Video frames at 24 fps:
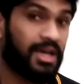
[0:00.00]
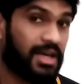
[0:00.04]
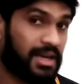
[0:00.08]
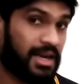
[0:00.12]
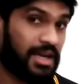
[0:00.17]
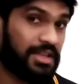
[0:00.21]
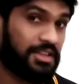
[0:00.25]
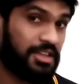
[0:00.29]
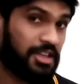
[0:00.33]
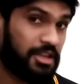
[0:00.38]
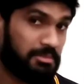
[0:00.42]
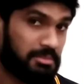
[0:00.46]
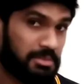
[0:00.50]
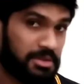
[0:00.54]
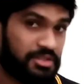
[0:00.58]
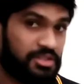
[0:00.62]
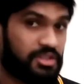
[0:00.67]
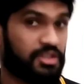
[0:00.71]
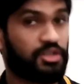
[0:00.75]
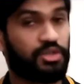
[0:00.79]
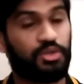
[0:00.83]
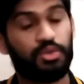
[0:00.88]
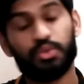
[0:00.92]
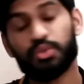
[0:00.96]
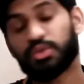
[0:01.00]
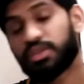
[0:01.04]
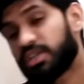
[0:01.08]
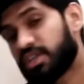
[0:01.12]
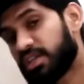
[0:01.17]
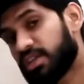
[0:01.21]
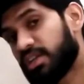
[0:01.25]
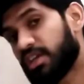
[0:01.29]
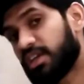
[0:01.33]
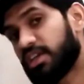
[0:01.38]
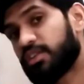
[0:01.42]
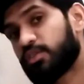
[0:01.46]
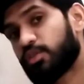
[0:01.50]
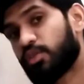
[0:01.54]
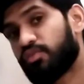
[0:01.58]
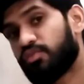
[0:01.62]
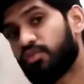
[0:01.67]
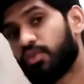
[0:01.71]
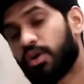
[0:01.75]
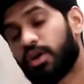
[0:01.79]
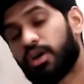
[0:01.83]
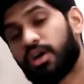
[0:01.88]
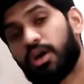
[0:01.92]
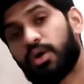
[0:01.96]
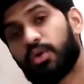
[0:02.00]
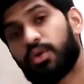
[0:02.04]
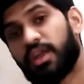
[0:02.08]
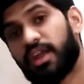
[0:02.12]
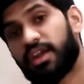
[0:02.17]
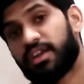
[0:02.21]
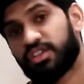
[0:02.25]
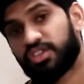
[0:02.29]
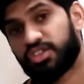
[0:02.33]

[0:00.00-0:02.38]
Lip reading: Rather than missing 2-3 days of workout at a